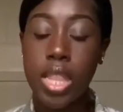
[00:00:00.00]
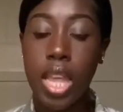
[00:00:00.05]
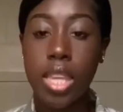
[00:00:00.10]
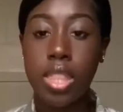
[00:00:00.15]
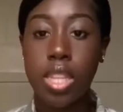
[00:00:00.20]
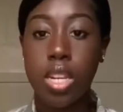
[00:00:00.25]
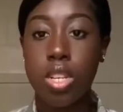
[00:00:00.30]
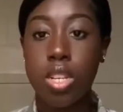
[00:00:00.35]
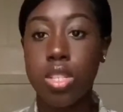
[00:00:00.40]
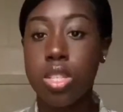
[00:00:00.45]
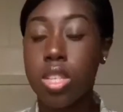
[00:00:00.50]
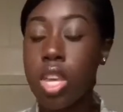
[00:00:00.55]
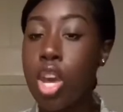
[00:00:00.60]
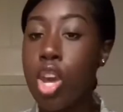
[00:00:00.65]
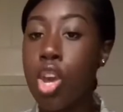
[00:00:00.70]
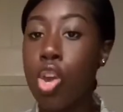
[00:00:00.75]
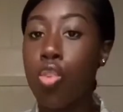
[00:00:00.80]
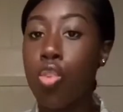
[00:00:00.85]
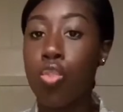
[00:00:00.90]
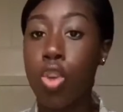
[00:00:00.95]
Like there's
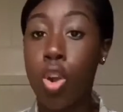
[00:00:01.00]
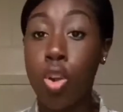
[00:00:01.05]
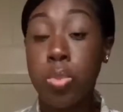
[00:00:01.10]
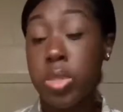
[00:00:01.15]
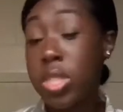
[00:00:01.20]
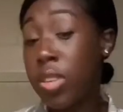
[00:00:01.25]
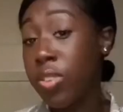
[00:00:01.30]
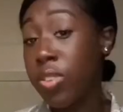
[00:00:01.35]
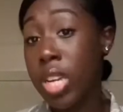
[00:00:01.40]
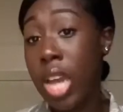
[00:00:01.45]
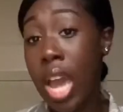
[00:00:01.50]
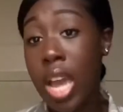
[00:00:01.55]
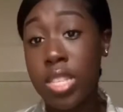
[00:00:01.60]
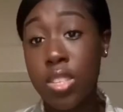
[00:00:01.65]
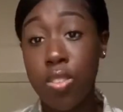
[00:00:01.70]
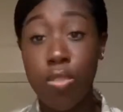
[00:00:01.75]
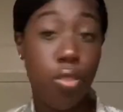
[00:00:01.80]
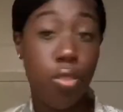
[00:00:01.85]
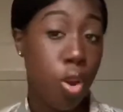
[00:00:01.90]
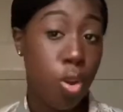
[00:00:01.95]
ropes, different kinds
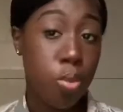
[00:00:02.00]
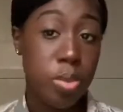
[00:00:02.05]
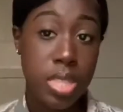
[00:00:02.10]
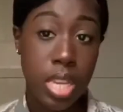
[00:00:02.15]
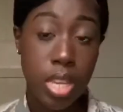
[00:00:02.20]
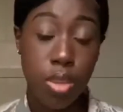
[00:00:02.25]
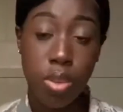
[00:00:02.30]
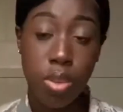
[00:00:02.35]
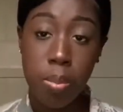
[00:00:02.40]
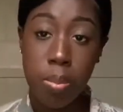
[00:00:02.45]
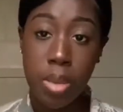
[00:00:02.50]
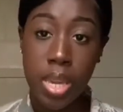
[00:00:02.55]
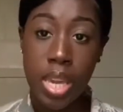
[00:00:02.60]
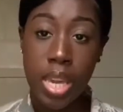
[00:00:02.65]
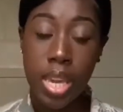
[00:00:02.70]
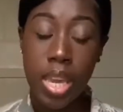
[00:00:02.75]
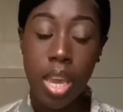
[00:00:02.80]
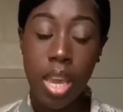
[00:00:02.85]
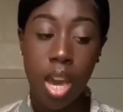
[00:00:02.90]
of ropes that you can be.